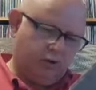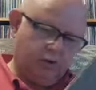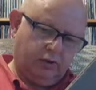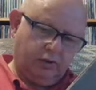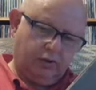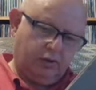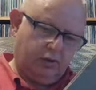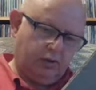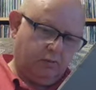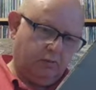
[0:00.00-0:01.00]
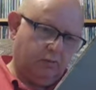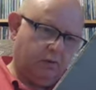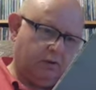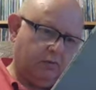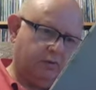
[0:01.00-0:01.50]
when
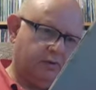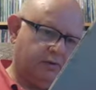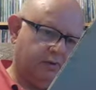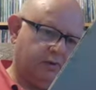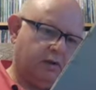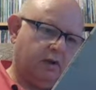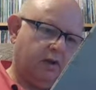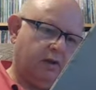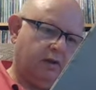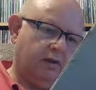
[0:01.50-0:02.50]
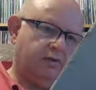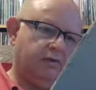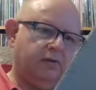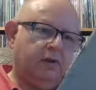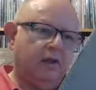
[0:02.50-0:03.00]
is this? This
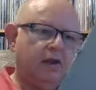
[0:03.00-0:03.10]
isn't their